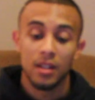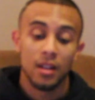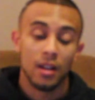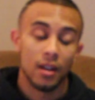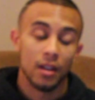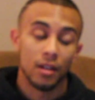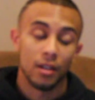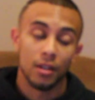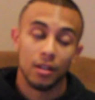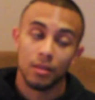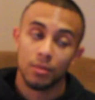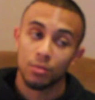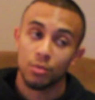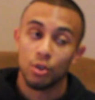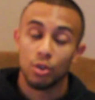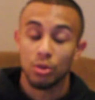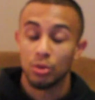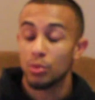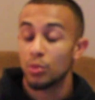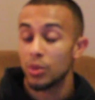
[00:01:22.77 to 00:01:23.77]

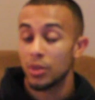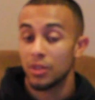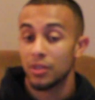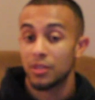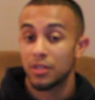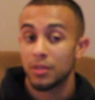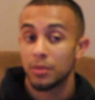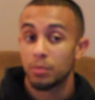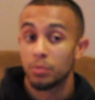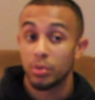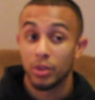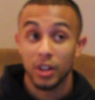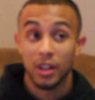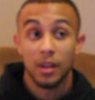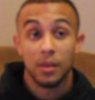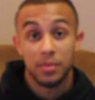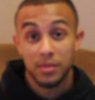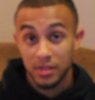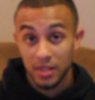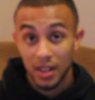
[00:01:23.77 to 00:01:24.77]
Crute was pretty
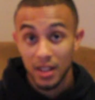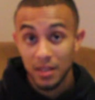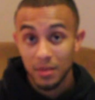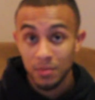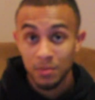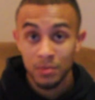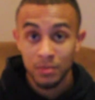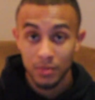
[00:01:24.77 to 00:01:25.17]
upset